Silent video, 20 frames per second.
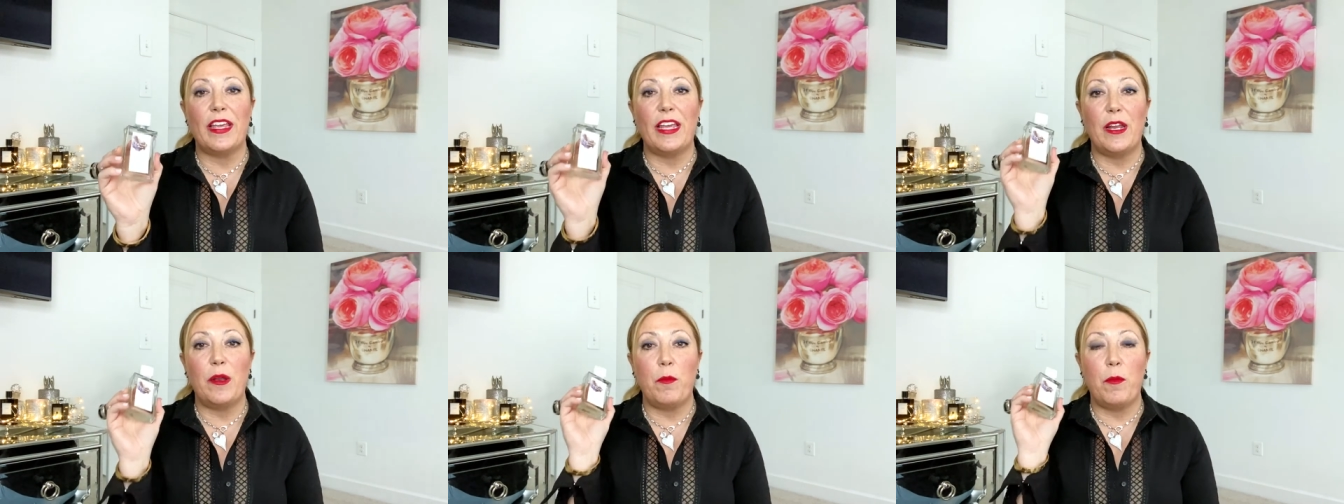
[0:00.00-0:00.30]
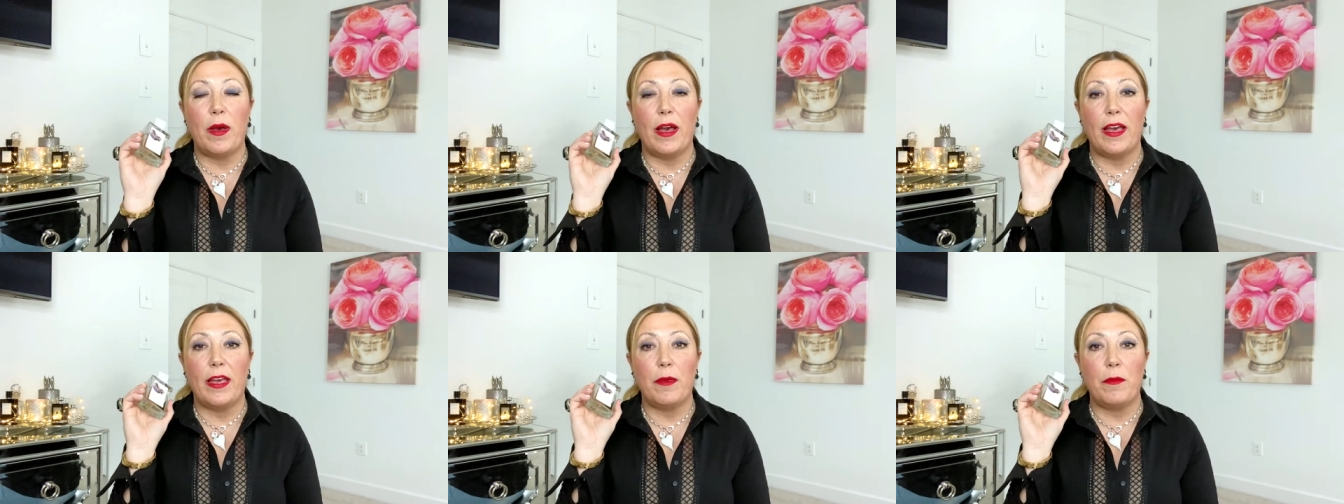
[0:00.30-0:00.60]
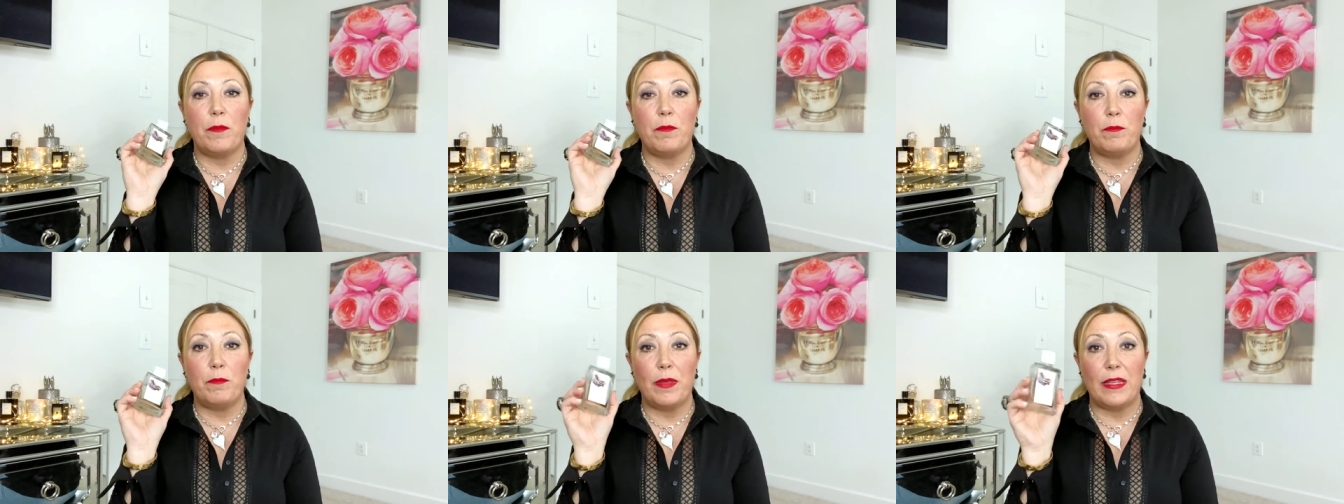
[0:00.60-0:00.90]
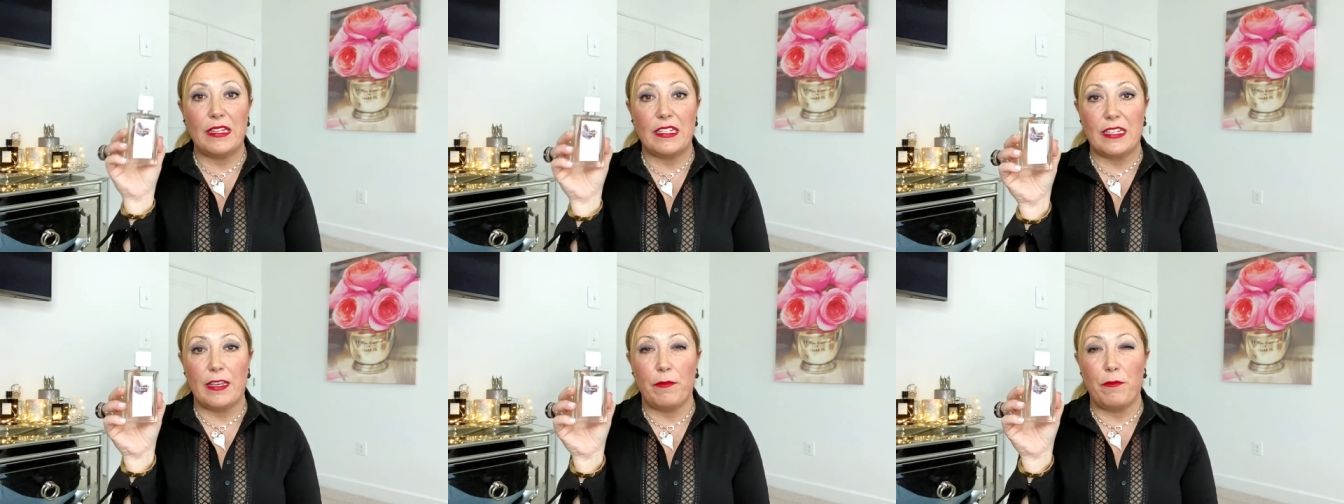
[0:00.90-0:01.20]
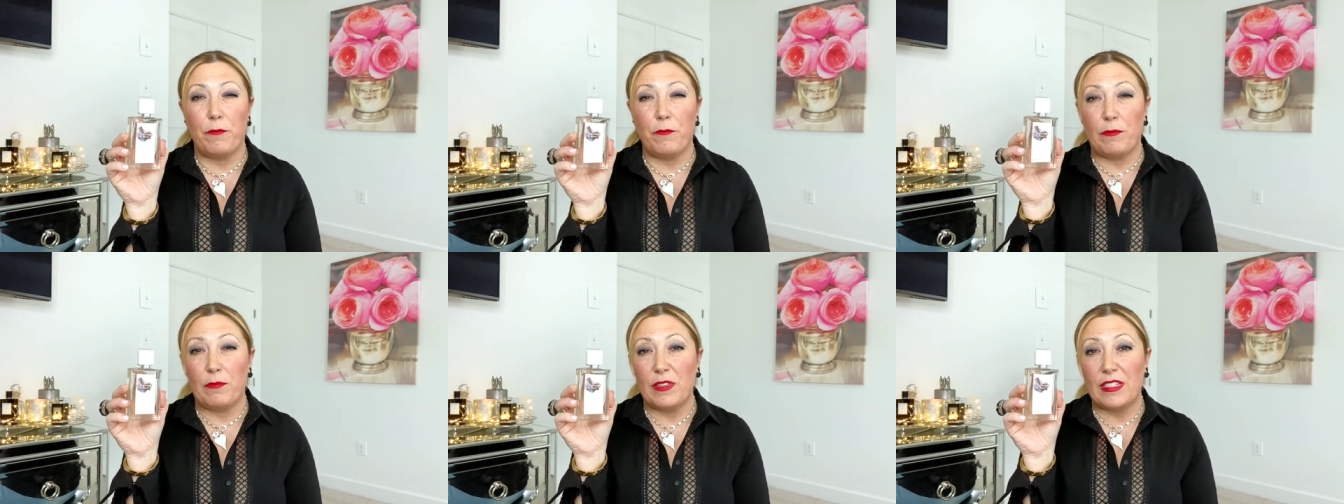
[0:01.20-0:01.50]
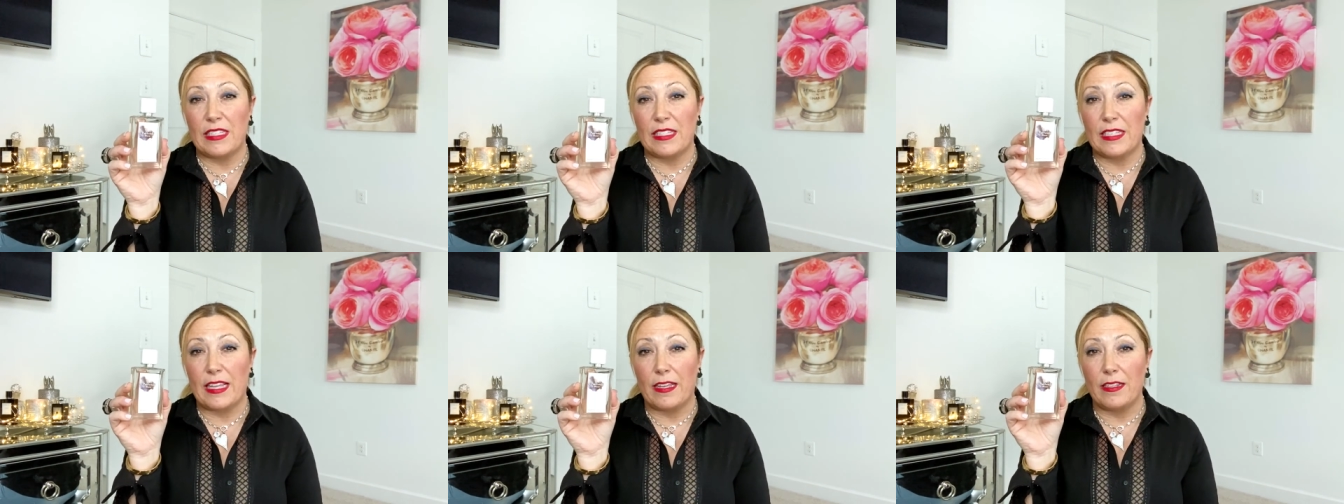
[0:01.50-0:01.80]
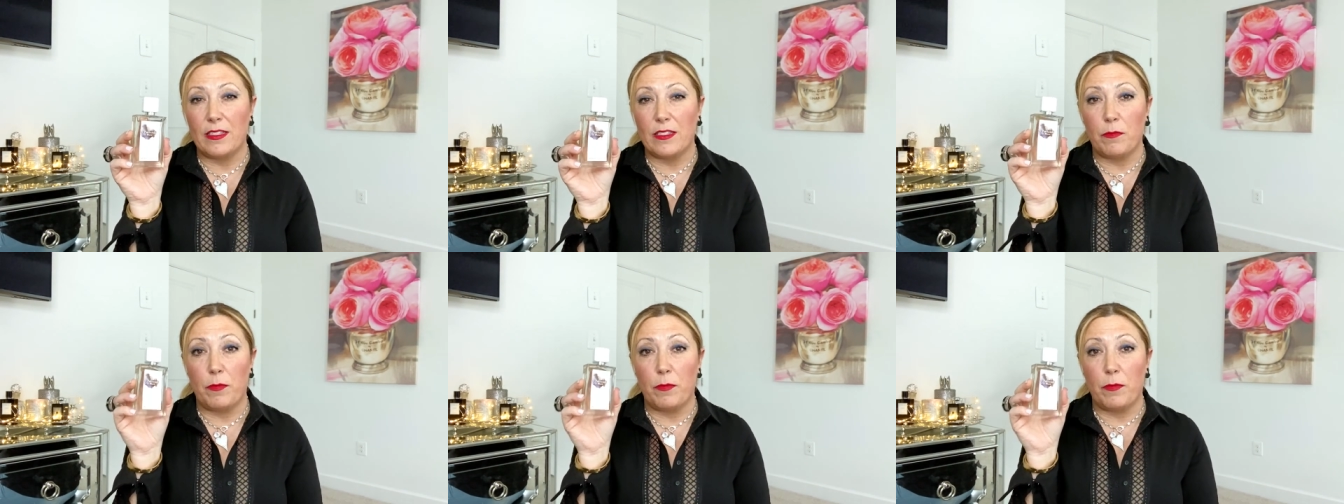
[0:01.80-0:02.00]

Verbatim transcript: in my bedtime scents,